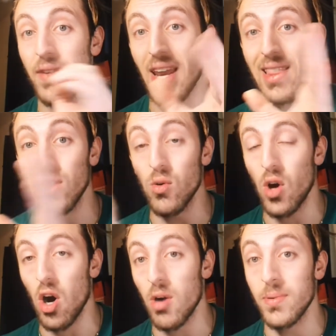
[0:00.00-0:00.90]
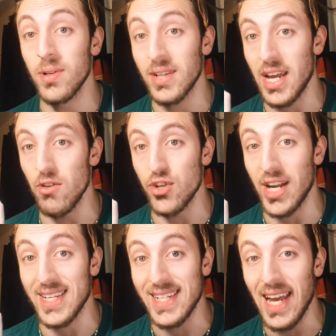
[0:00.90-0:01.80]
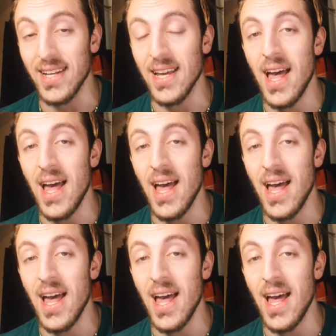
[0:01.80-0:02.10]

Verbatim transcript: in a low carb ketogenic state,